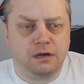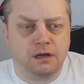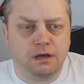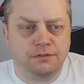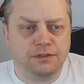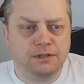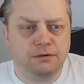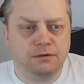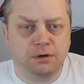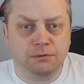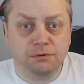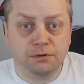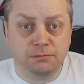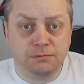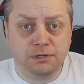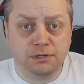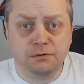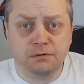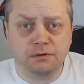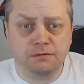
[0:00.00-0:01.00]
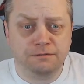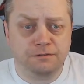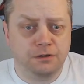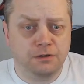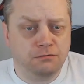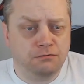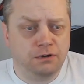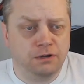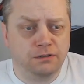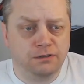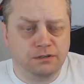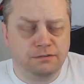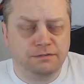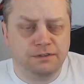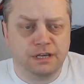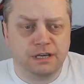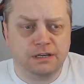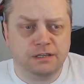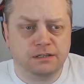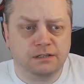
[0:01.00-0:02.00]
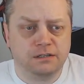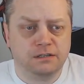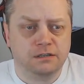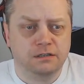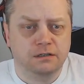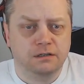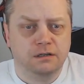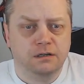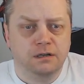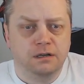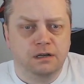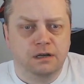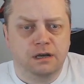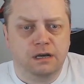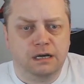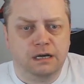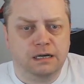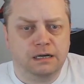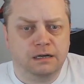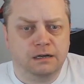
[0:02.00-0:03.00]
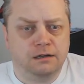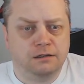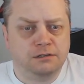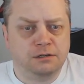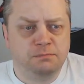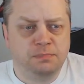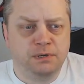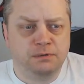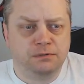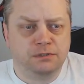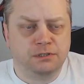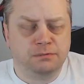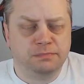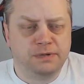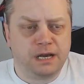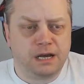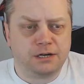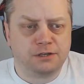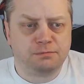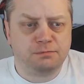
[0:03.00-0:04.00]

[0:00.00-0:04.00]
I think I'm going to be doing a few runs of this uh, to build some cash